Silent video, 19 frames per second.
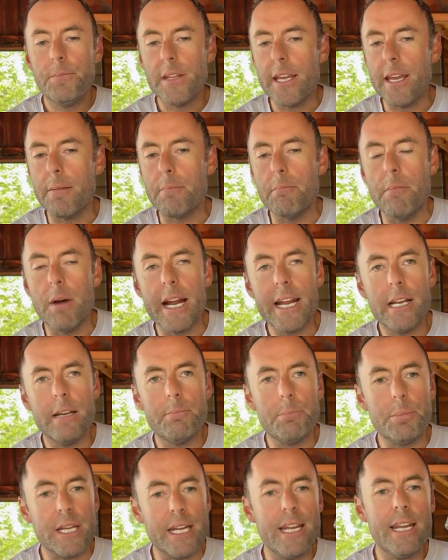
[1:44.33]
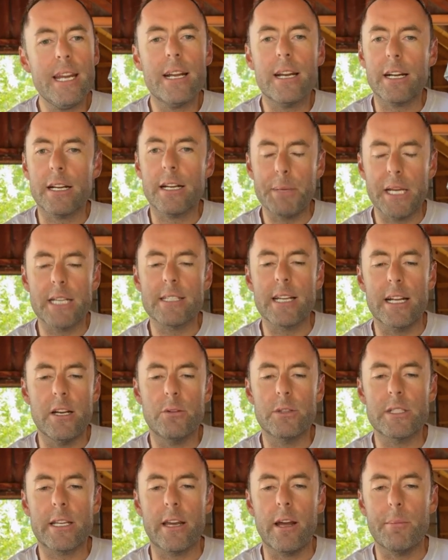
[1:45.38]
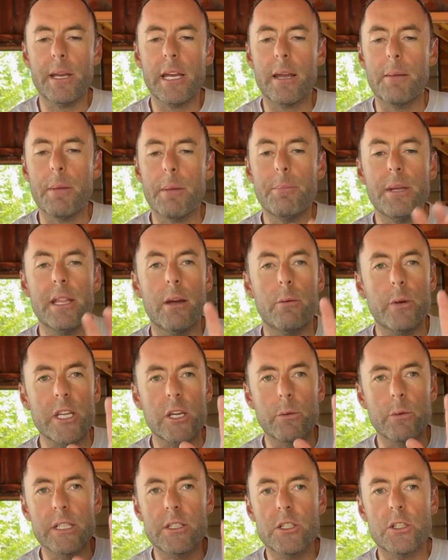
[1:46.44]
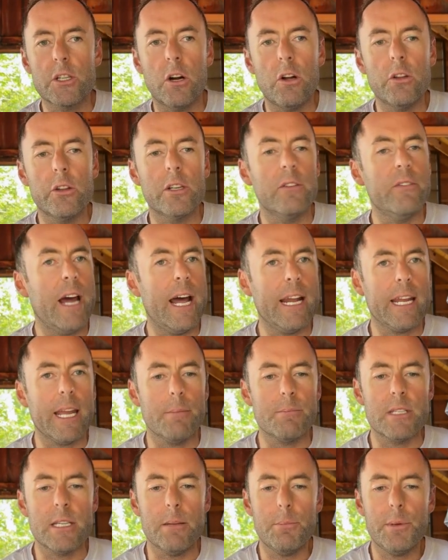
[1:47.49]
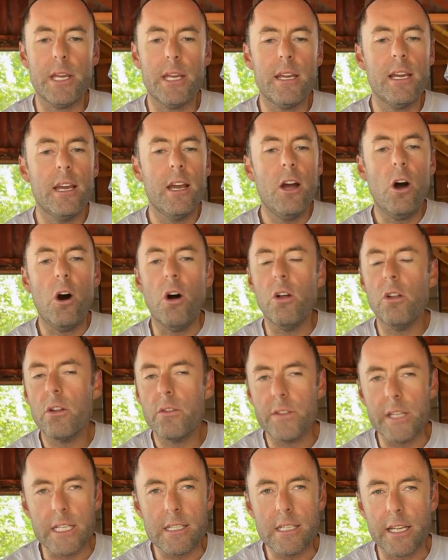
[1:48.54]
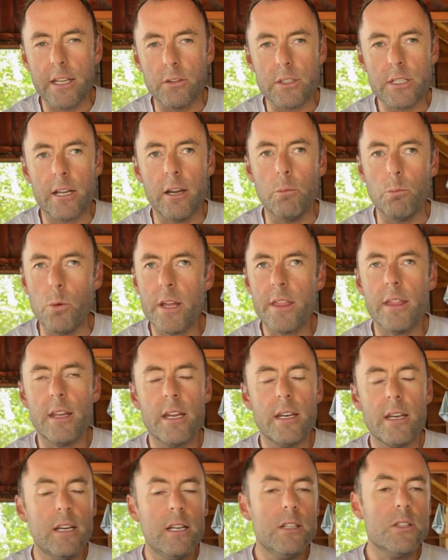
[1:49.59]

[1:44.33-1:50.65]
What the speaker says: it might be, and because I know it's coming, it might be that when you install the Navattic MCP, all of these skills come with it.